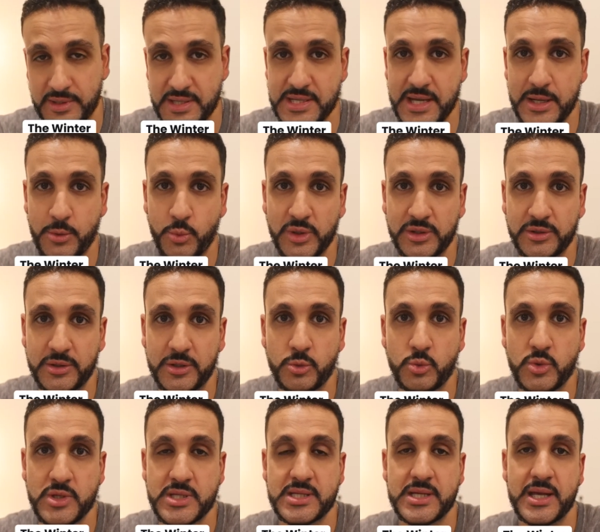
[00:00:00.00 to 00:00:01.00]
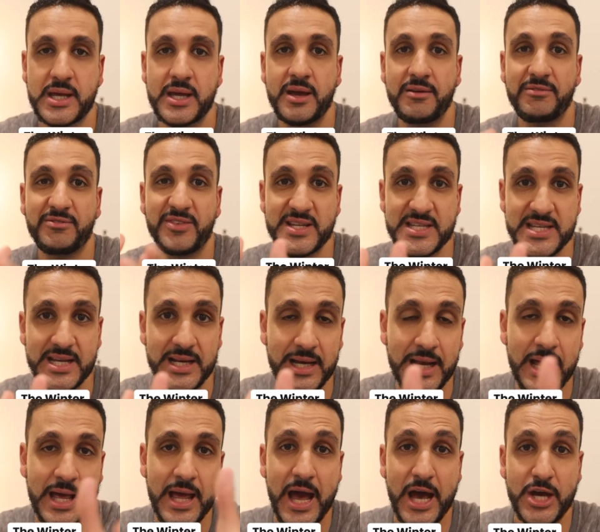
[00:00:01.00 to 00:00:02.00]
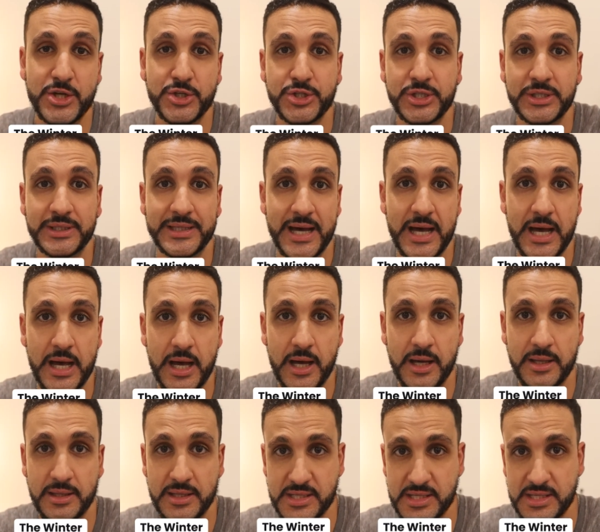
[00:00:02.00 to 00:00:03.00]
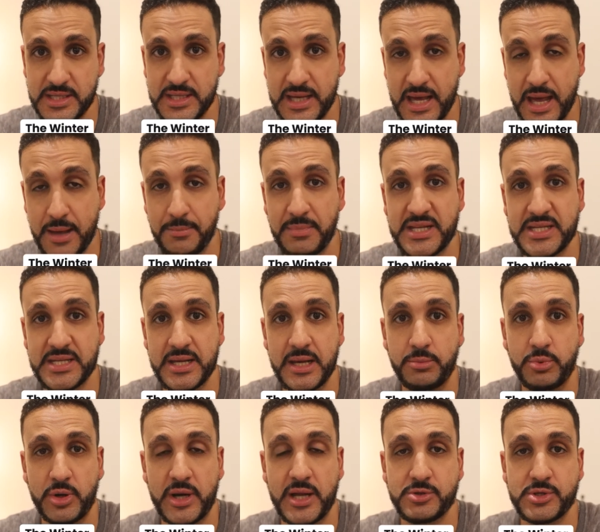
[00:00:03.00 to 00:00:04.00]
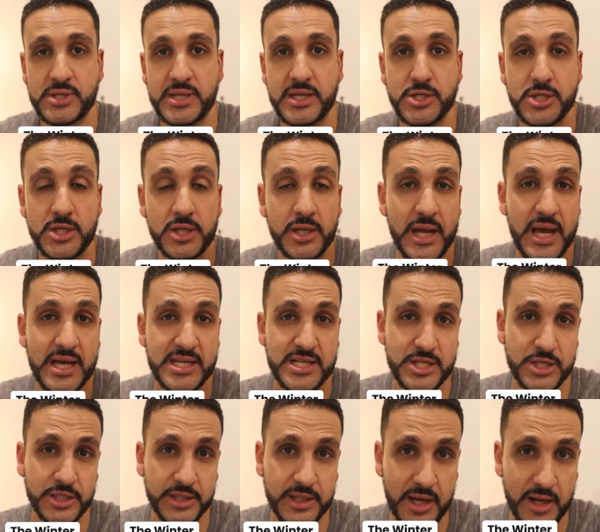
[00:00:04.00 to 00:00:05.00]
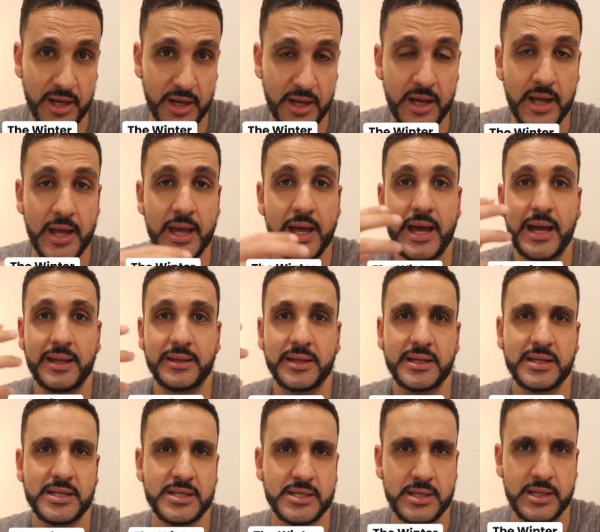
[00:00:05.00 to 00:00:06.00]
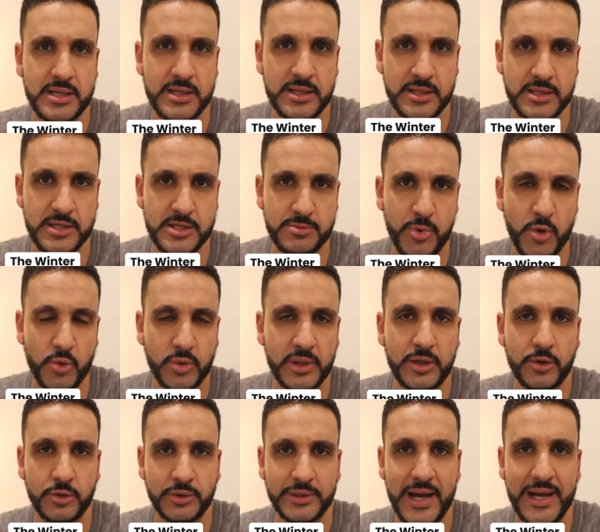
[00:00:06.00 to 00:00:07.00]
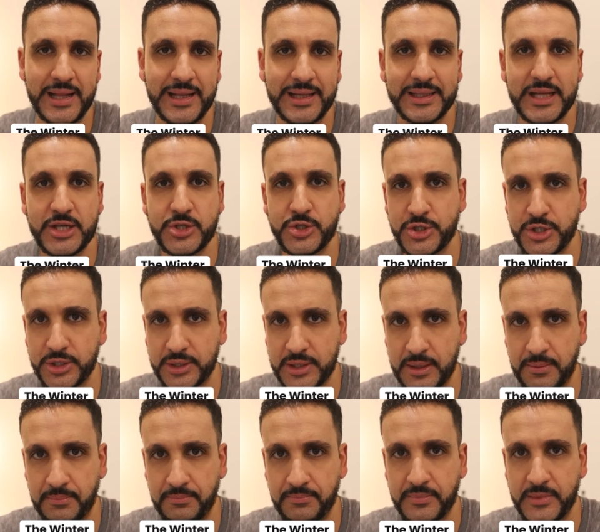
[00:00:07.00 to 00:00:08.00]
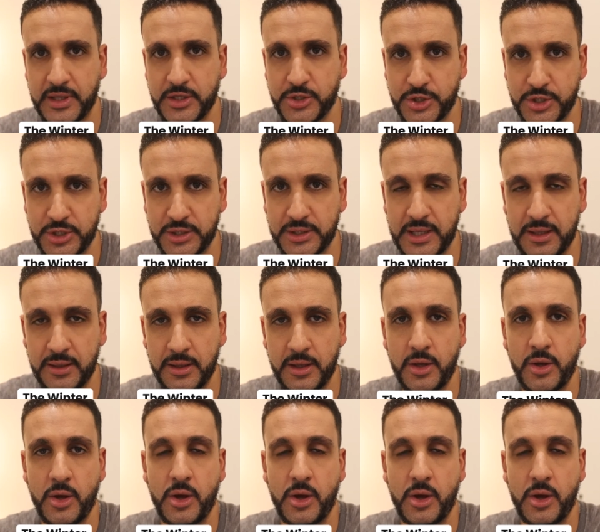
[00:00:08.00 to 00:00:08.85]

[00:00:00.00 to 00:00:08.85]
To say winter, we say fasl al-shita. This is the MSA pronunciation, al-shita. And then in spoken or dialect, al-shita. Al-shita.